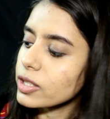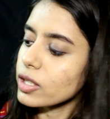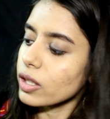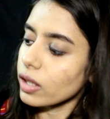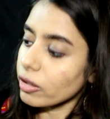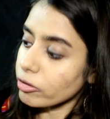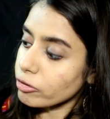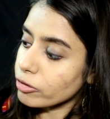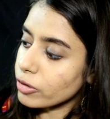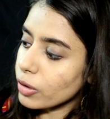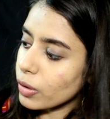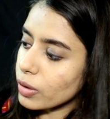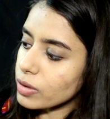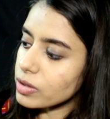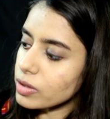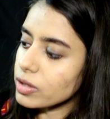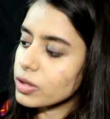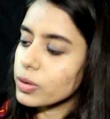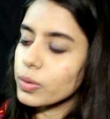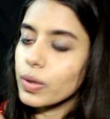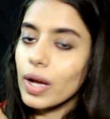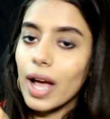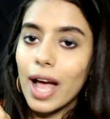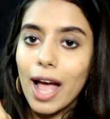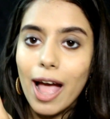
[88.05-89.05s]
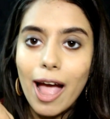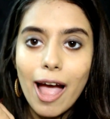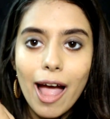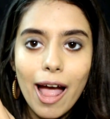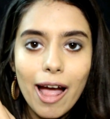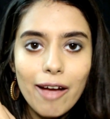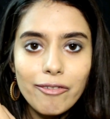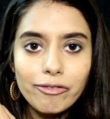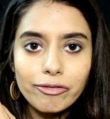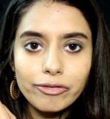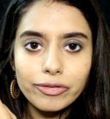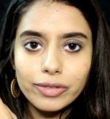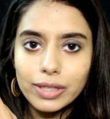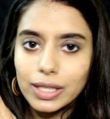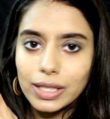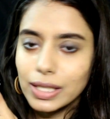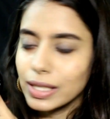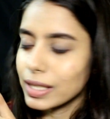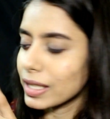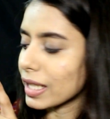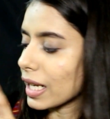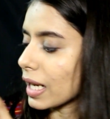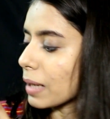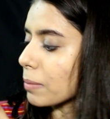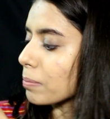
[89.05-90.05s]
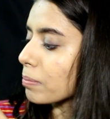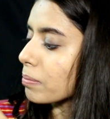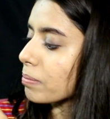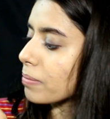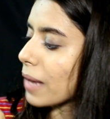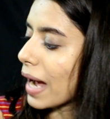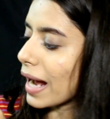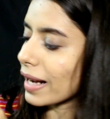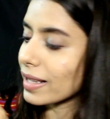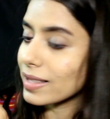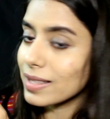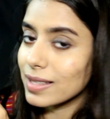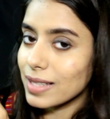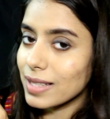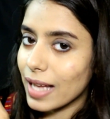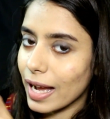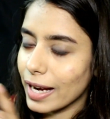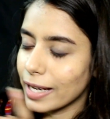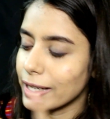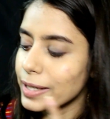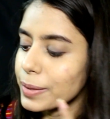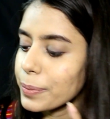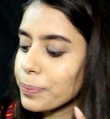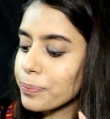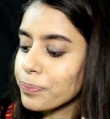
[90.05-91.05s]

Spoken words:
Of course, you have the name backside.